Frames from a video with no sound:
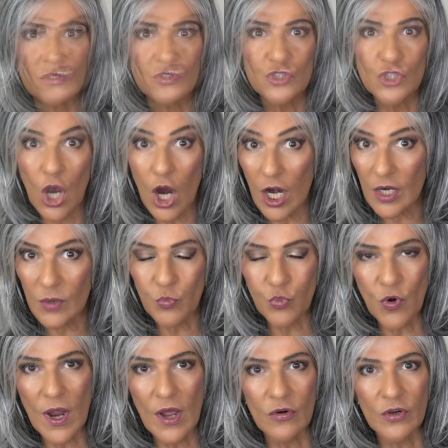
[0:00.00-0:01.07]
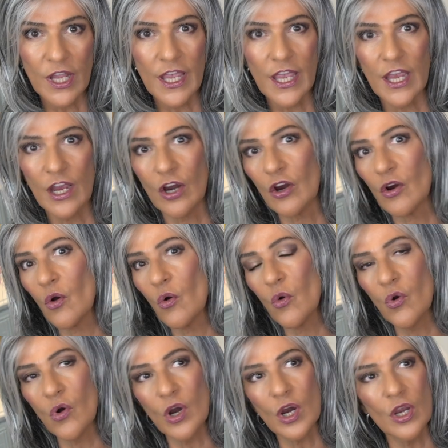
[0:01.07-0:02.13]
dark brown hair
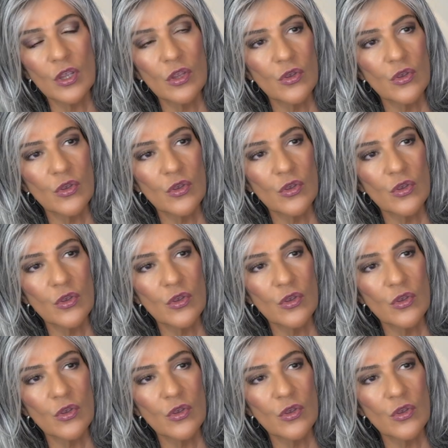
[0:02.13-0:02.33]
or